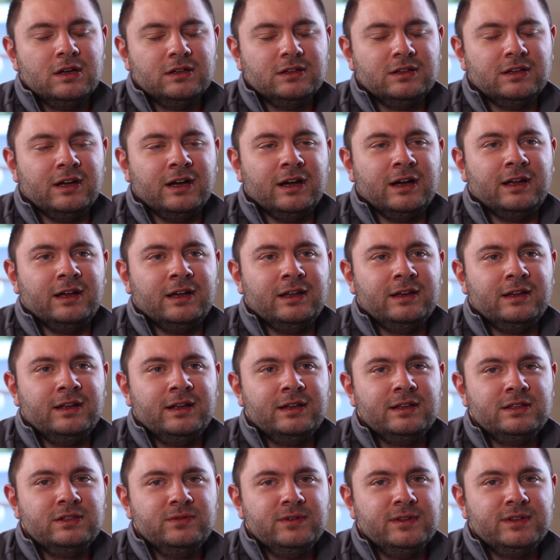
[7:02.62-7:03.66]
Yeah, and
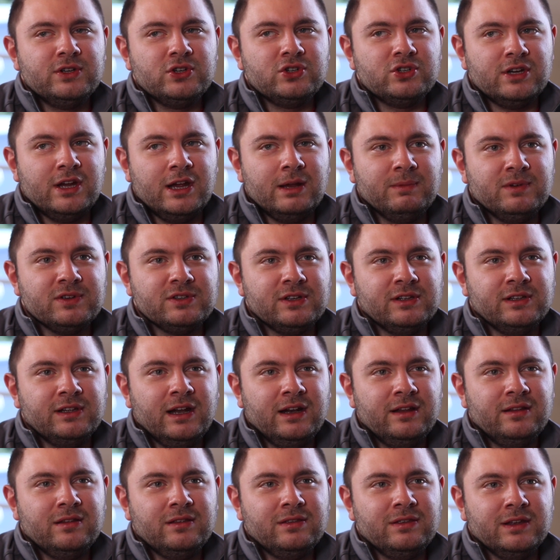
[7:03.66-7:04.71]
it's really a shame because a lot
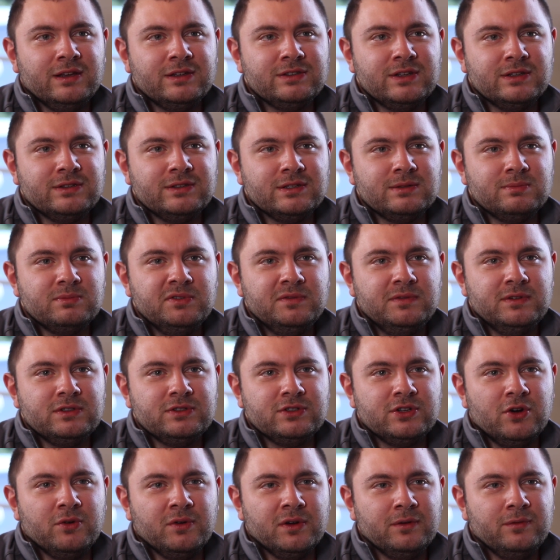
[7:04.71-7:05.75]
of the things that this movie is
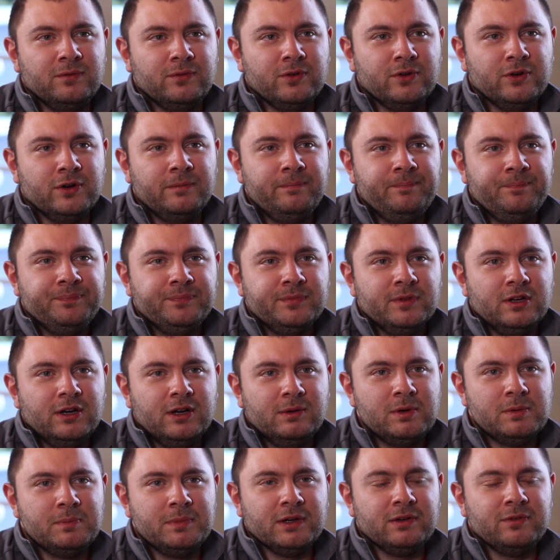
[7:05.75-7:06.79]
going for,
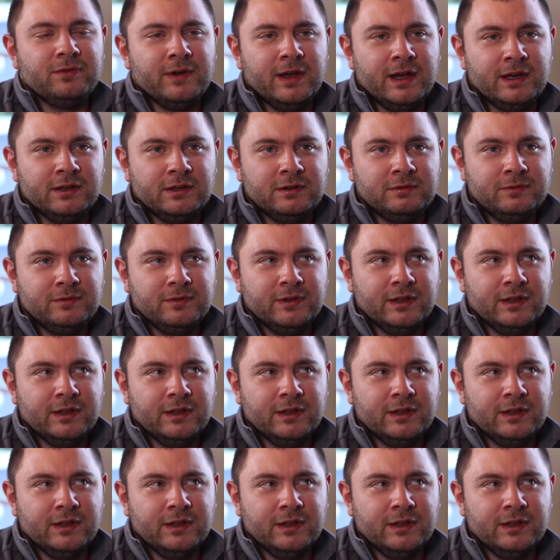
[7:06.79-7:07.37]
I'm a big fan of.